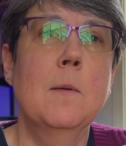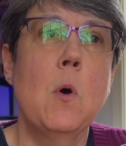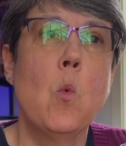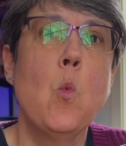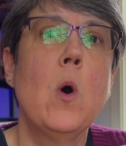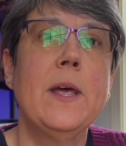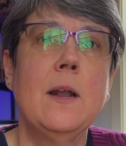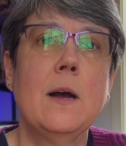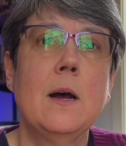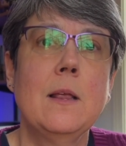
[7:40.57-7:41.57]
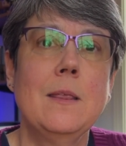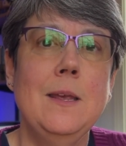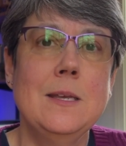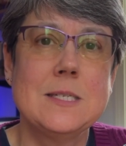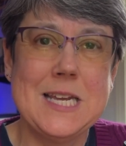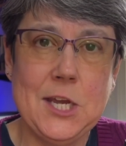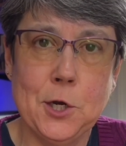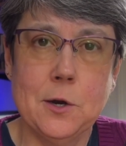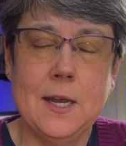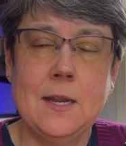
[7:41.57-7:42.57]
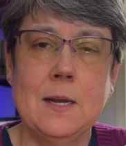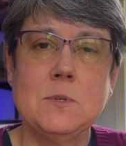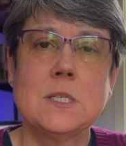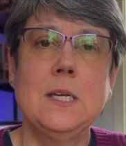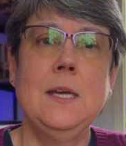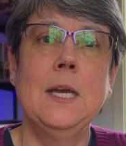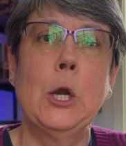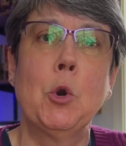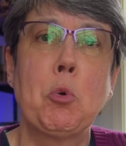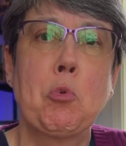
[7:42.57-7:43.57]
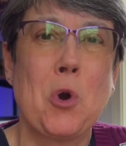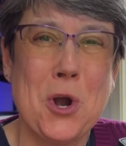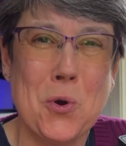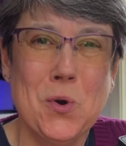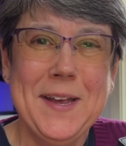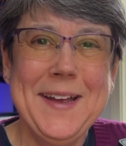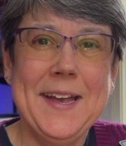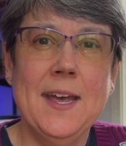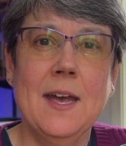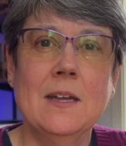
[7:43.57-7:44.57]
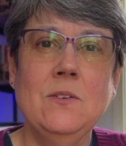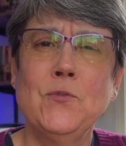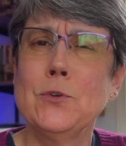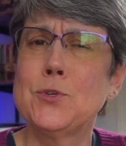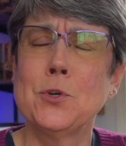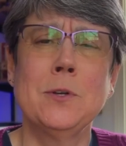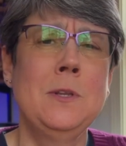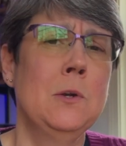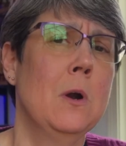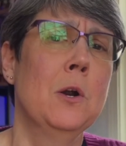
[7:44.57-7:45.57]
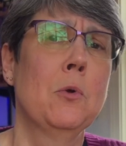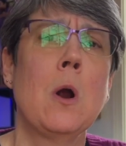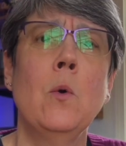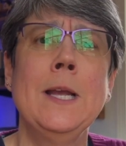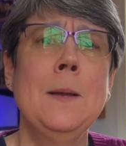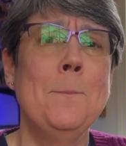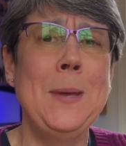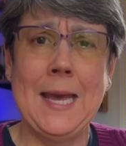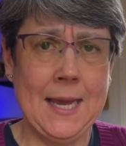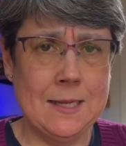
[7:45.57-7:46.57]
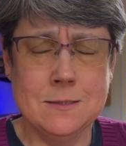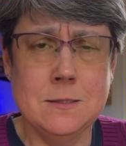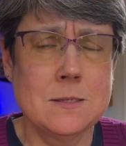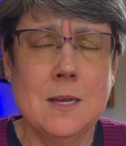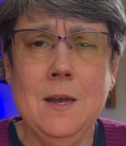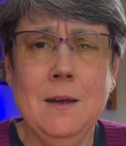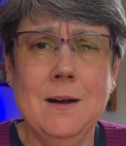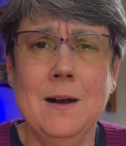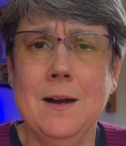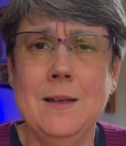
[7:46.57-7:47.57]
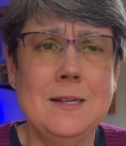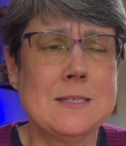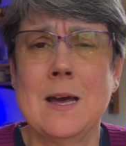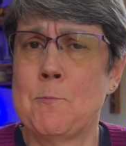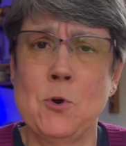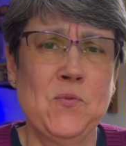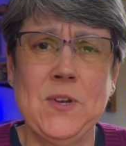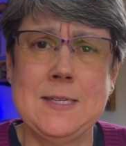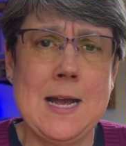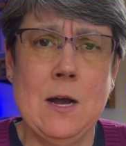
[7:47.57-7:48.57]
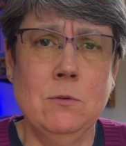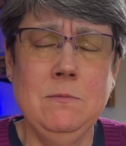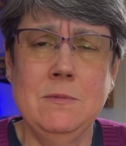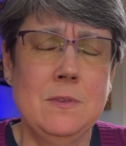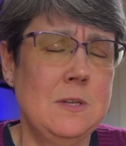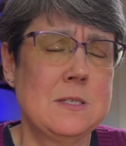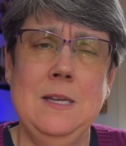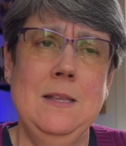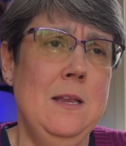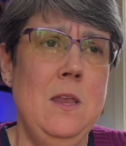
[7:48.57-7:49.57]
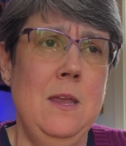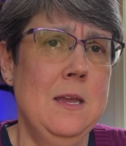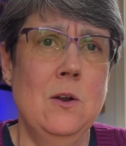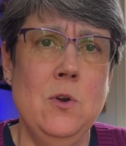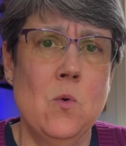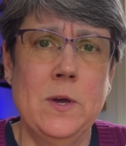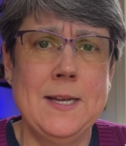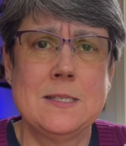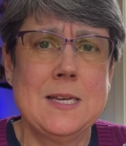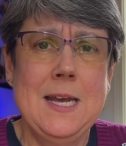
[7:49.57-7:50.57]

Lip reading: what is here, and I'm seeing it grow. And for certain, there are growing pains. It's not a perfect town. It's no one has